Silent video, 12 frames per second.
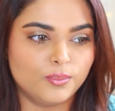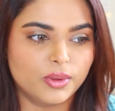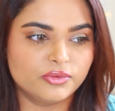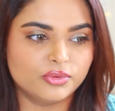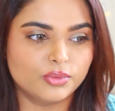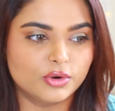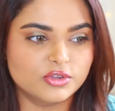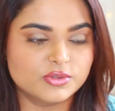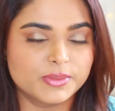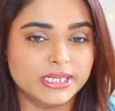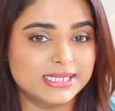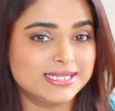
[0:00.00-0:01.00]
if you want to
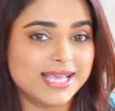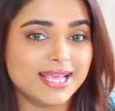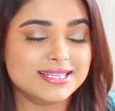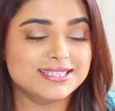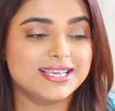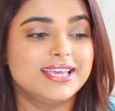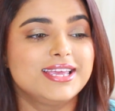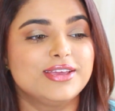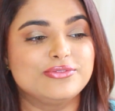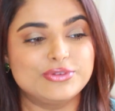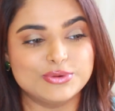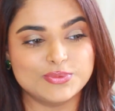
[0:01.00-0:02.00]
smell
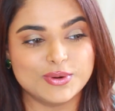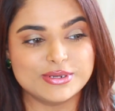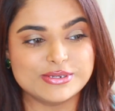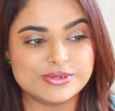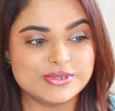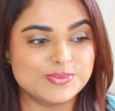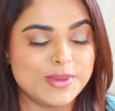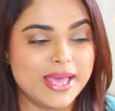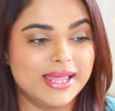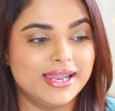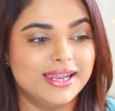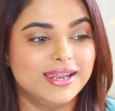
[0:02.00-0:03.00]
sexy, if you want to
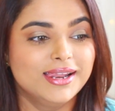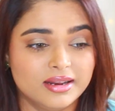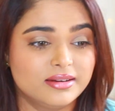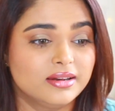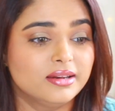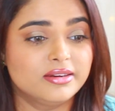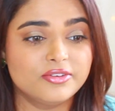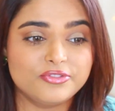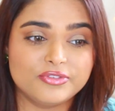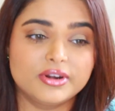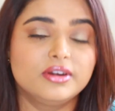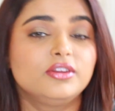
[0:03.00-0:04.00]
smell little
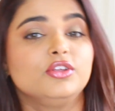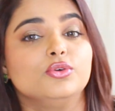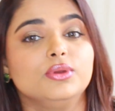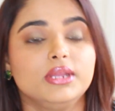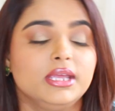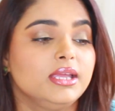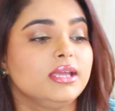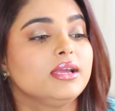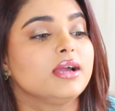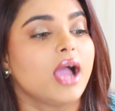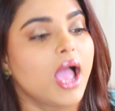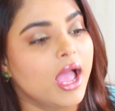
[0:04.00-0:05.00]
different,
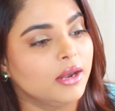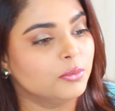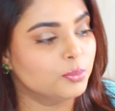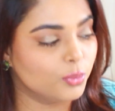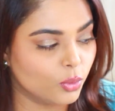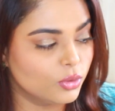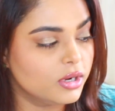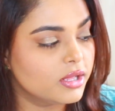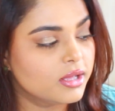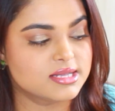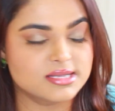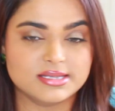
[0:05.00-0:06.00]
unique and
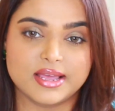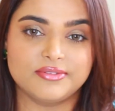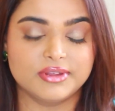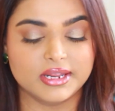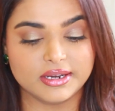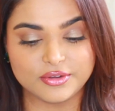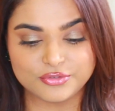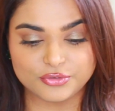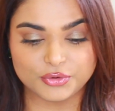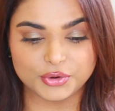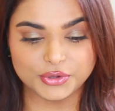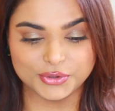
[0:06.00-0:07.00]
bold, this is definitely
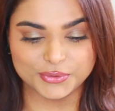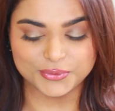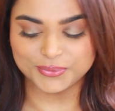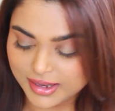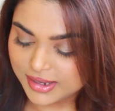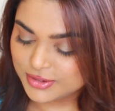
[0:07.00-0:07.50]
for you.